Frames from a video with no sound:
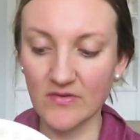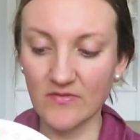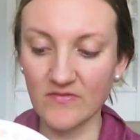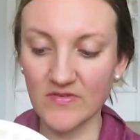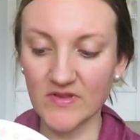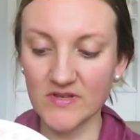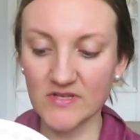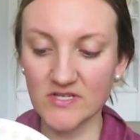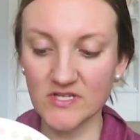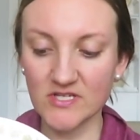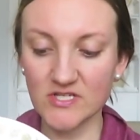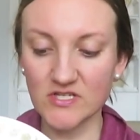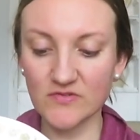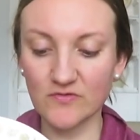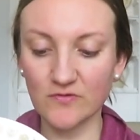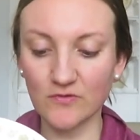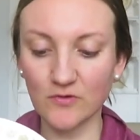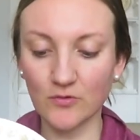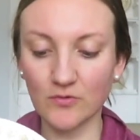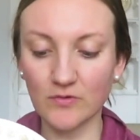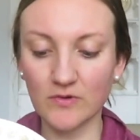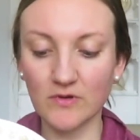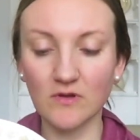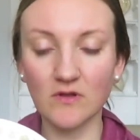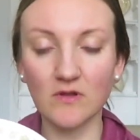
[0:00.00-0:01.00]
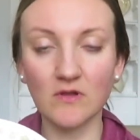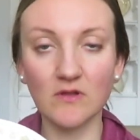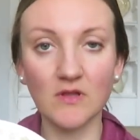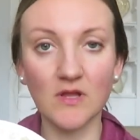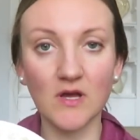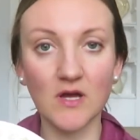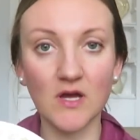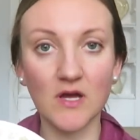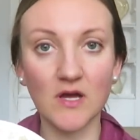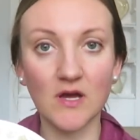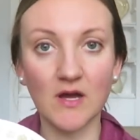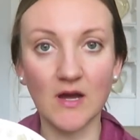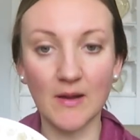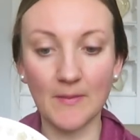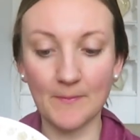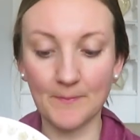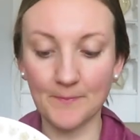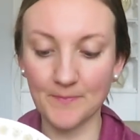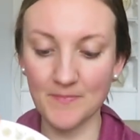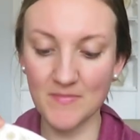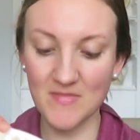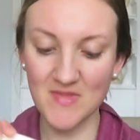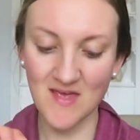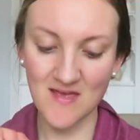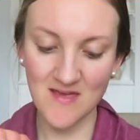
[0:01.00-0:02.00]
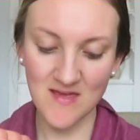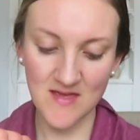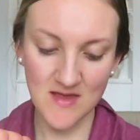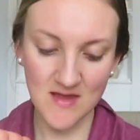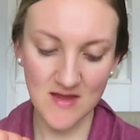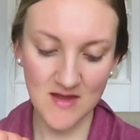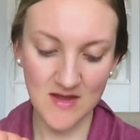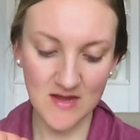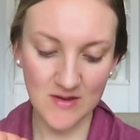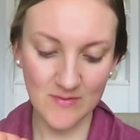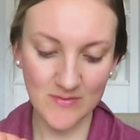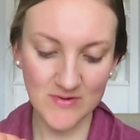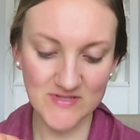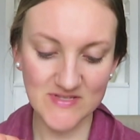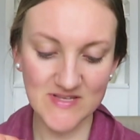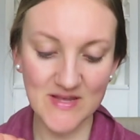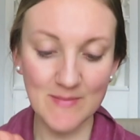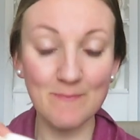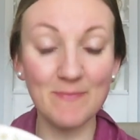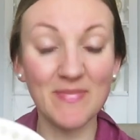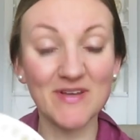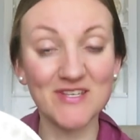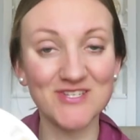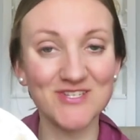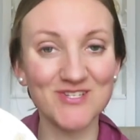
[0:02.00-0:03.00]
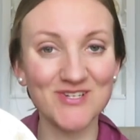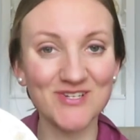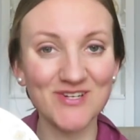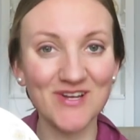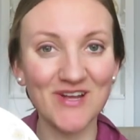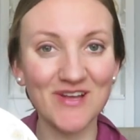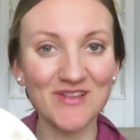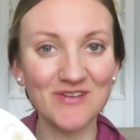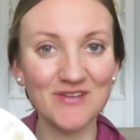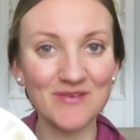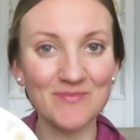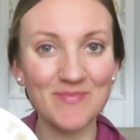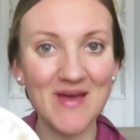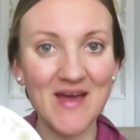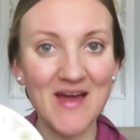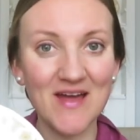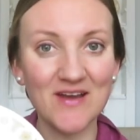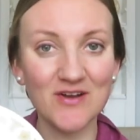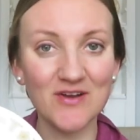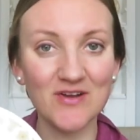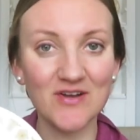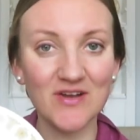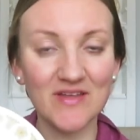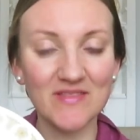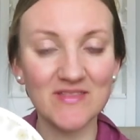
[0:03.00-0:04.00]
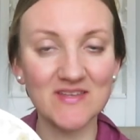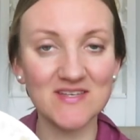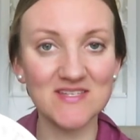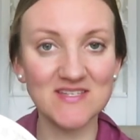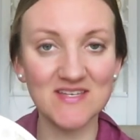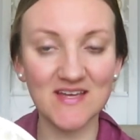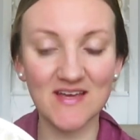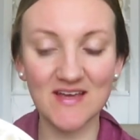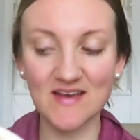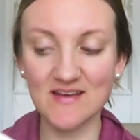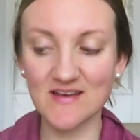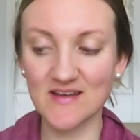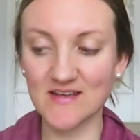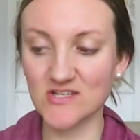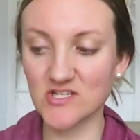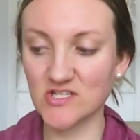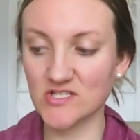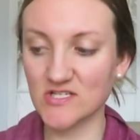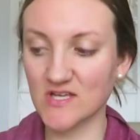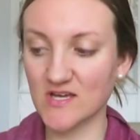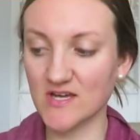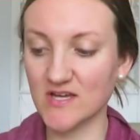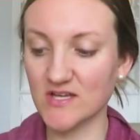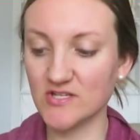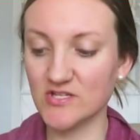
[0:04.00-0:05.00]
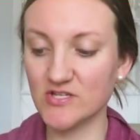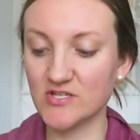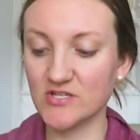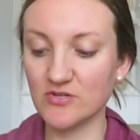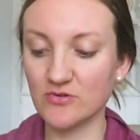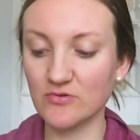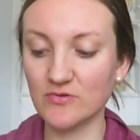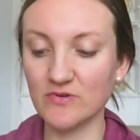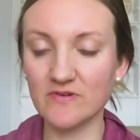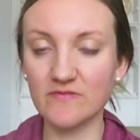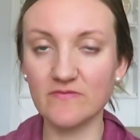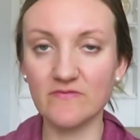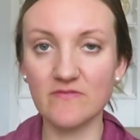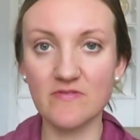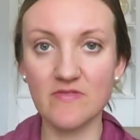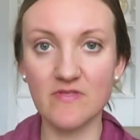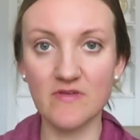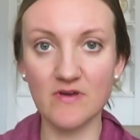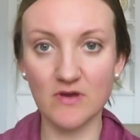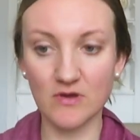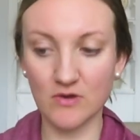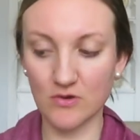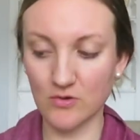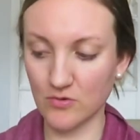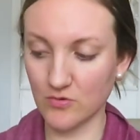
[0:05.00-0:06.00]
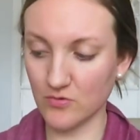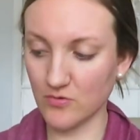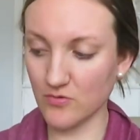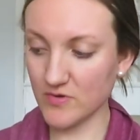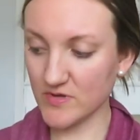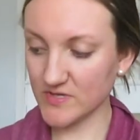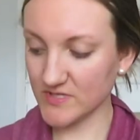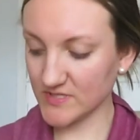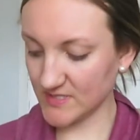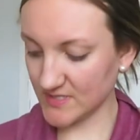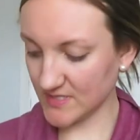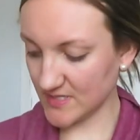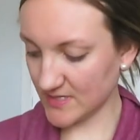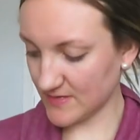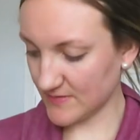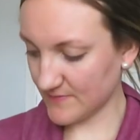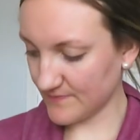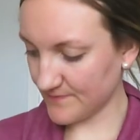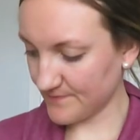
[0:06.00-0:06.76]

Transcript: vintage floral, um, I wanna say mustard colored pattern on the side. I just got two of those.